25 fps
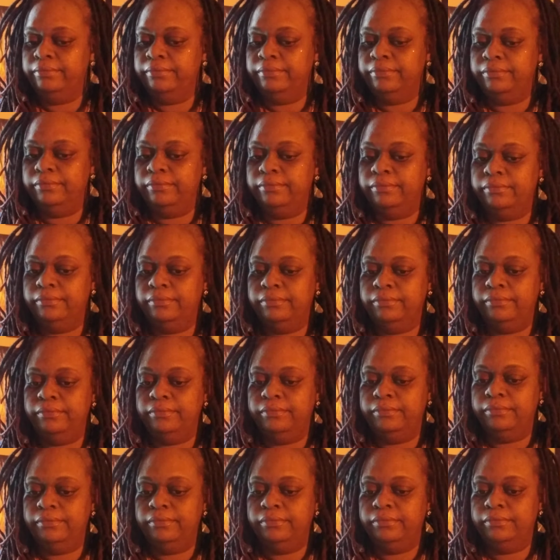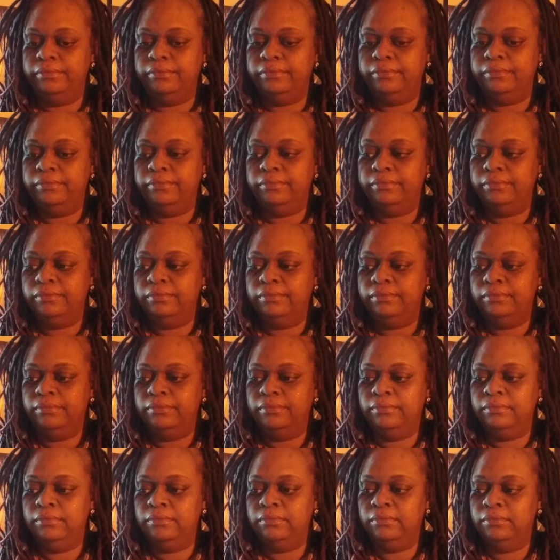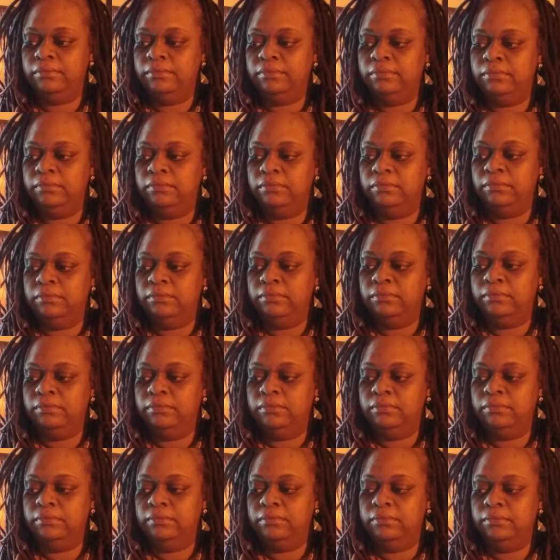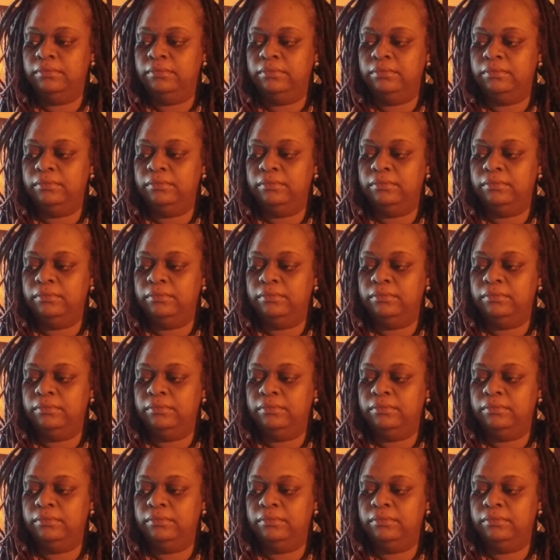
[no speech]